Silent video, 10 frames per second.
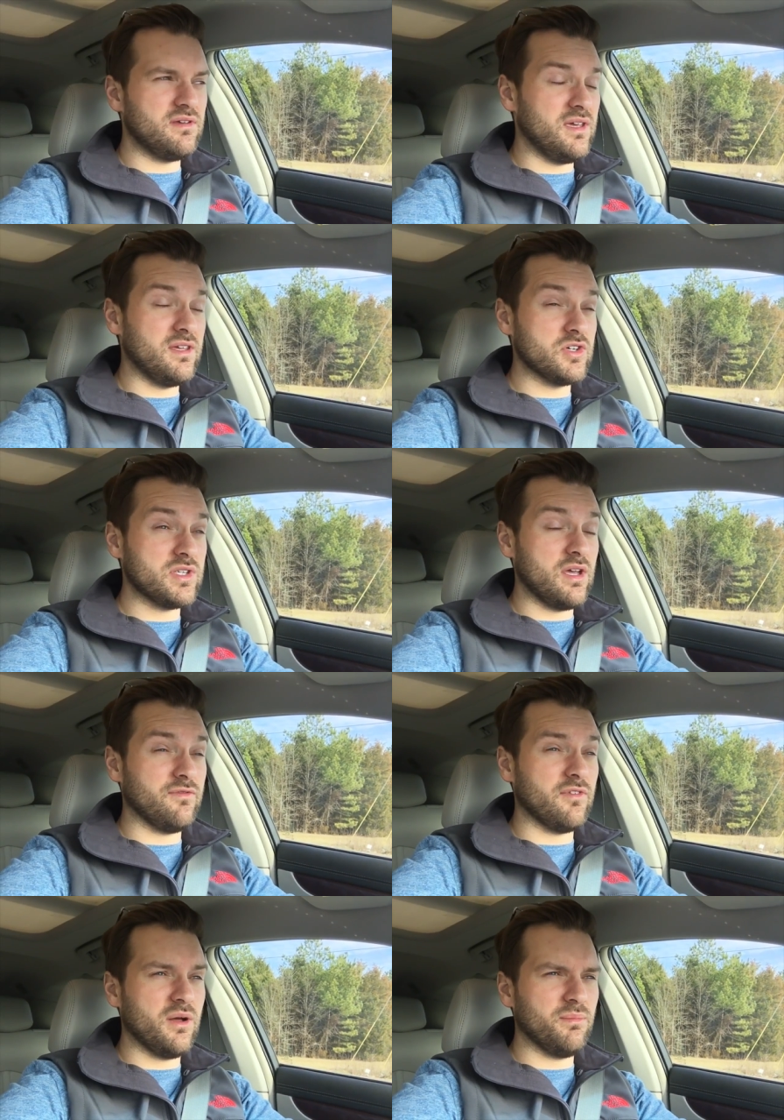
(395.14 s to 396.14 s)

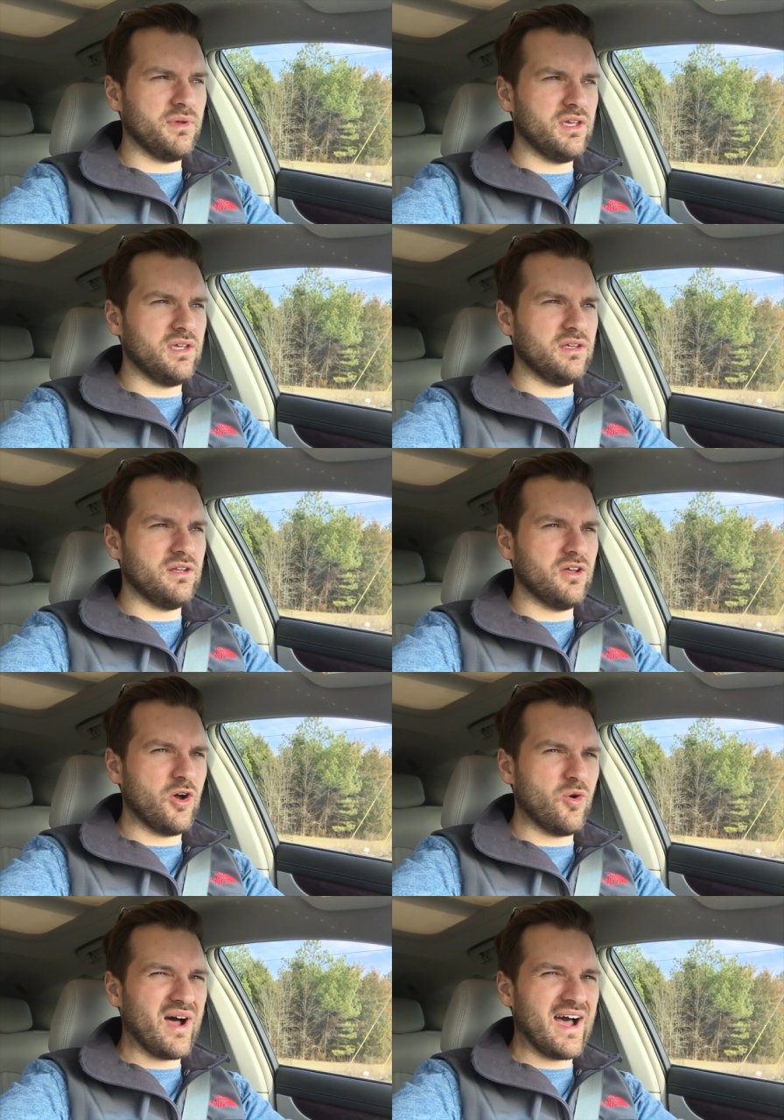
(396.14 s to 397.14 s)
interstate from in
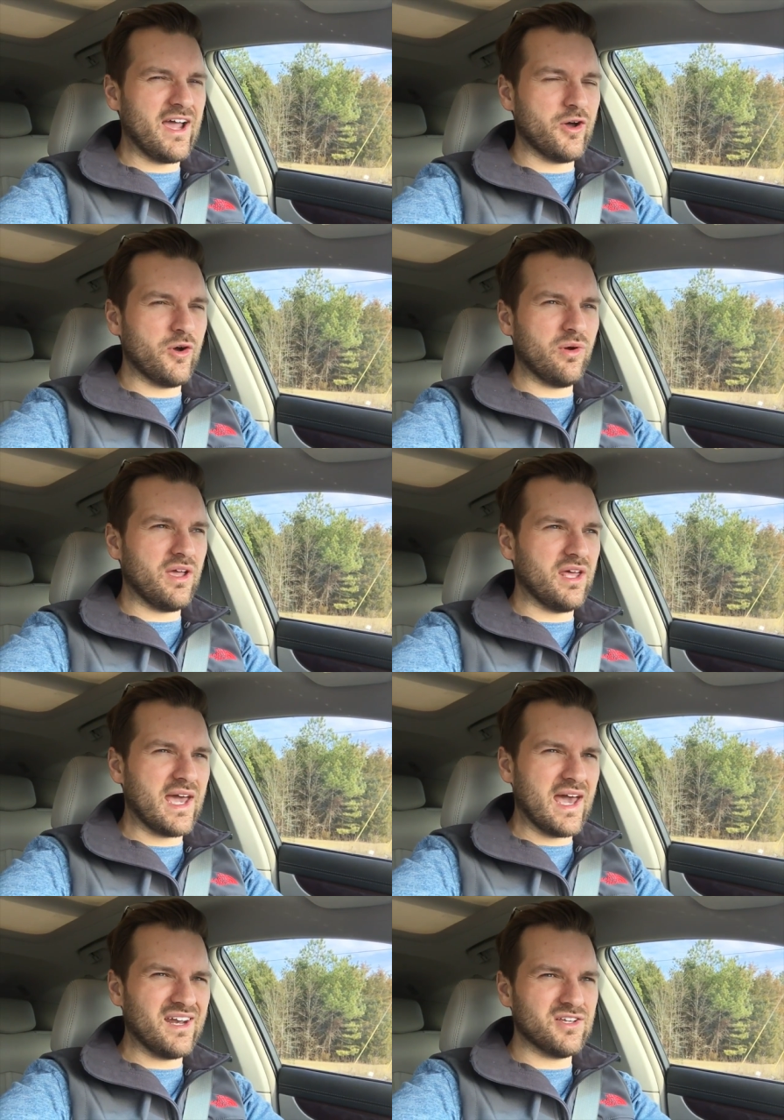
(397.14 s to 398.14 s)
Ohio and
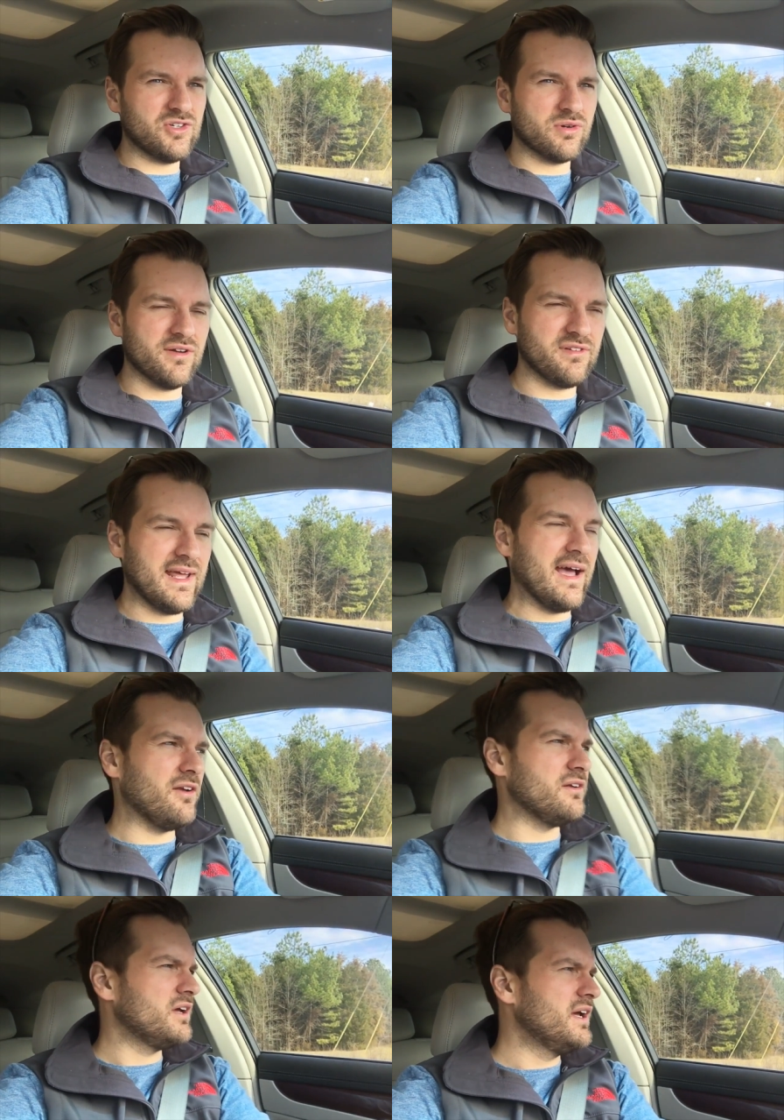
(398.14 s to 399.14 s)
had it driven
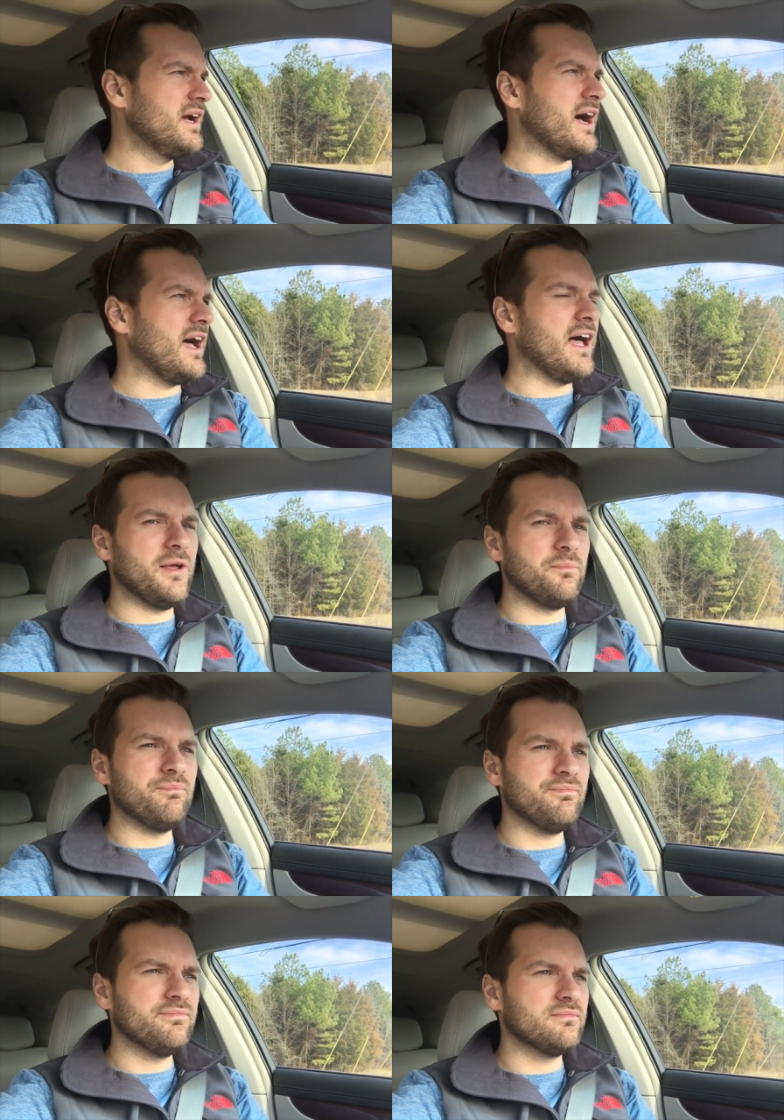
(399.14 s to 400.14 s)
down.
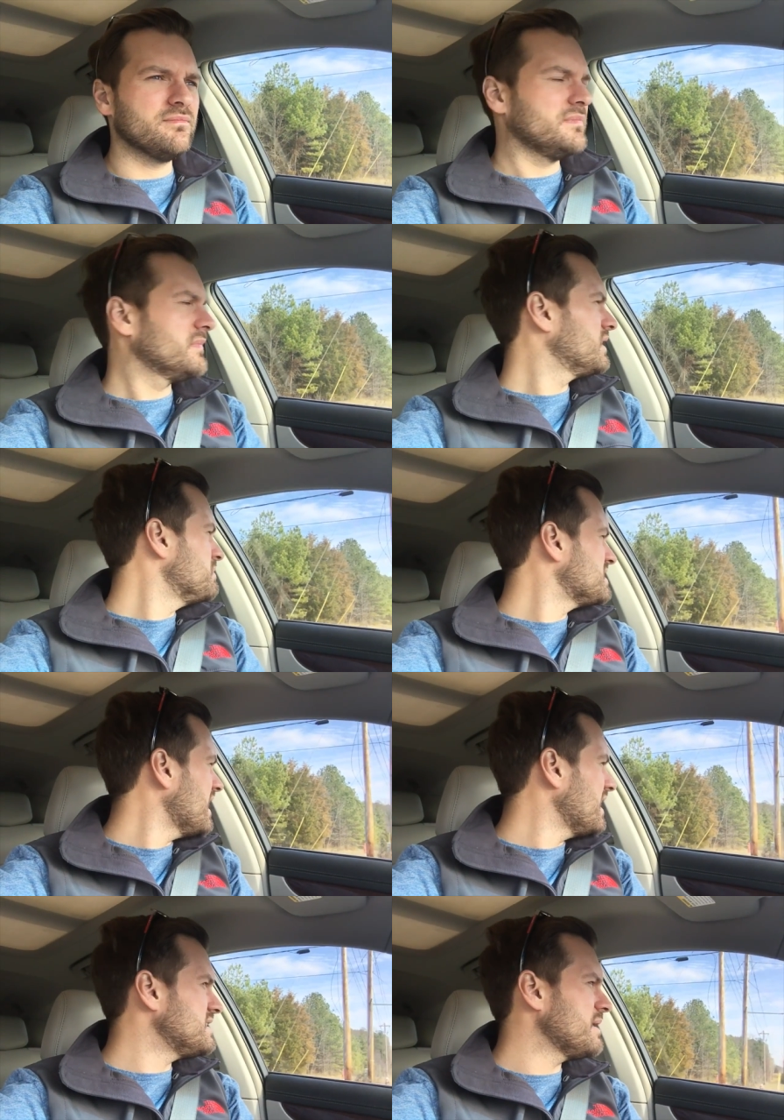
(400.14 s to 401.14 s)
Um,
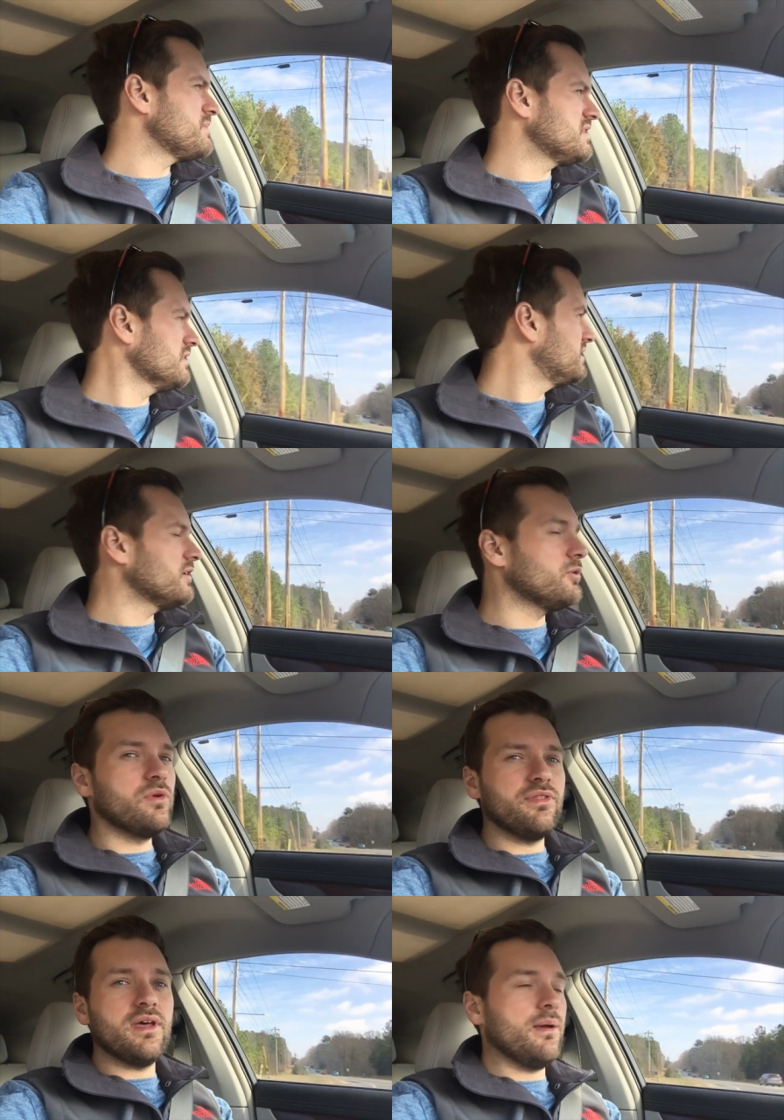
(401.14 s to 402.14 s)
besides, I'm still dealing
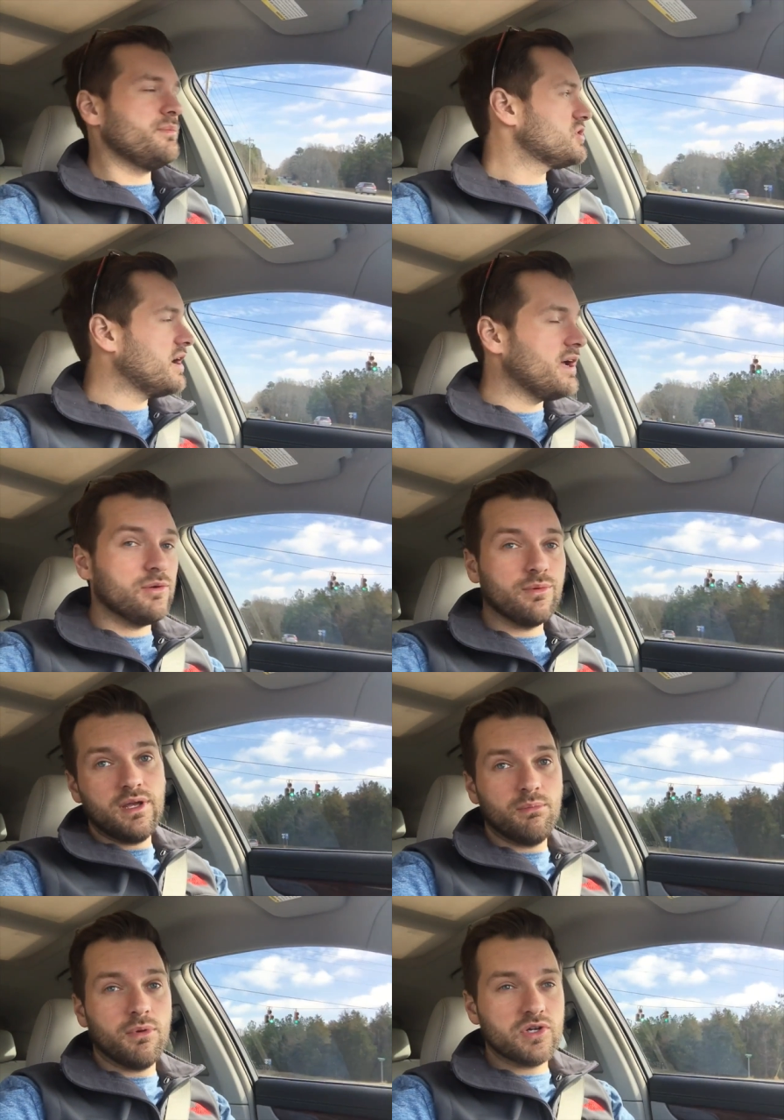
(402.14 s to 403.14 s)
with them trying to
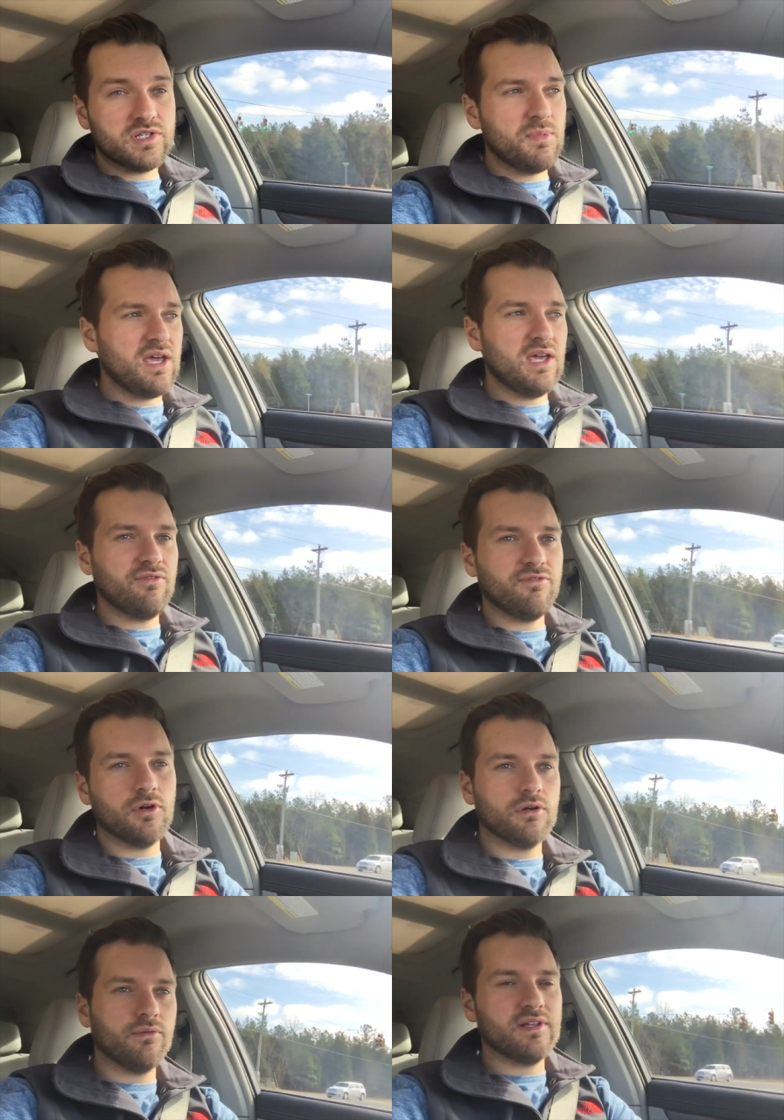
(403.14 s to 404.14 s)
reimburse me
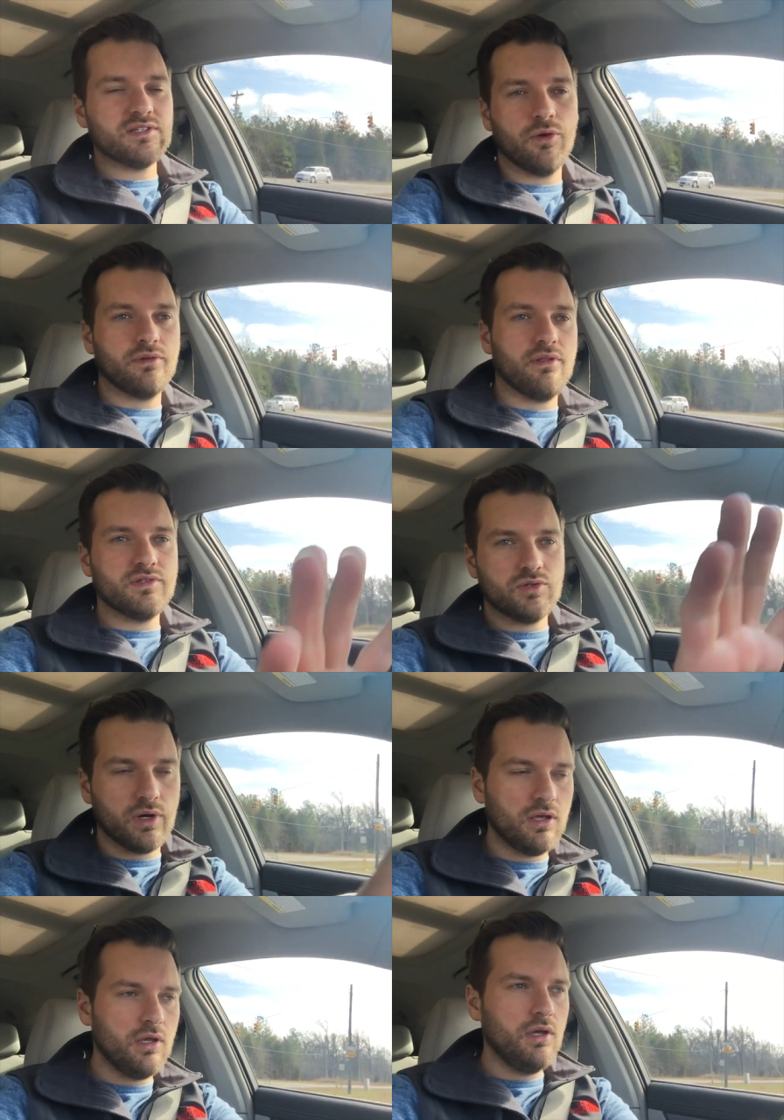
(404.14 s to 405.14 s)
for that's a whole nother
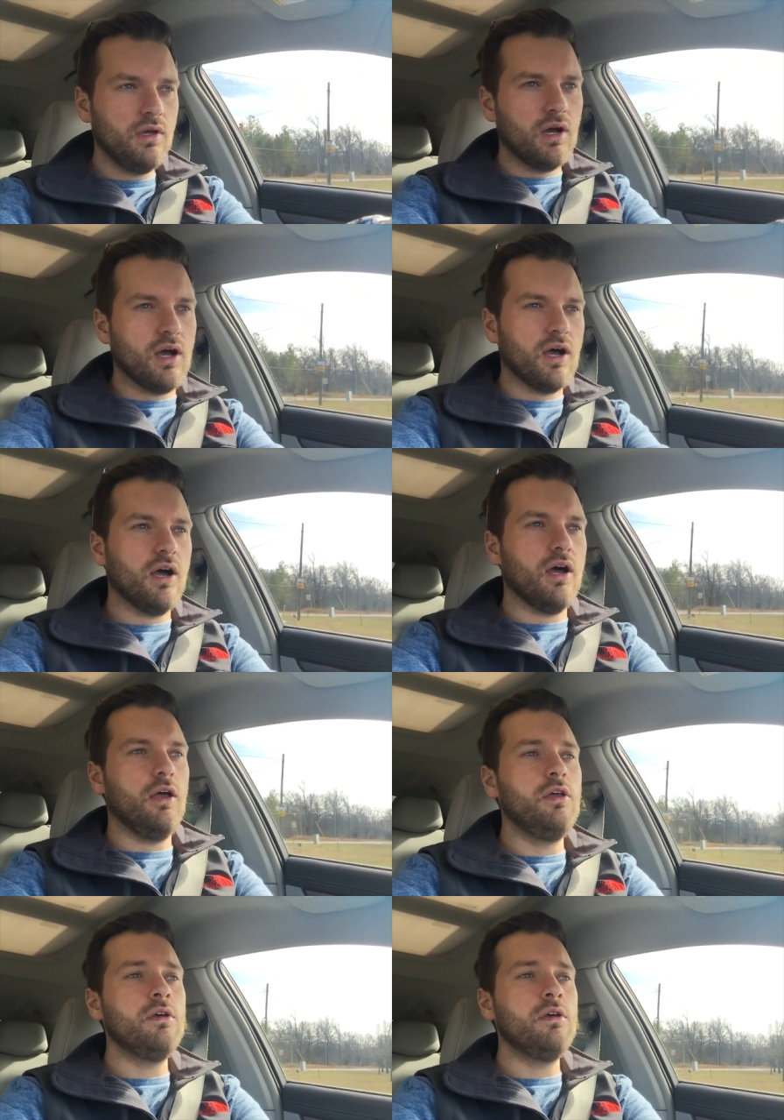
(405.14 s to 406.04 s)
story. Uh,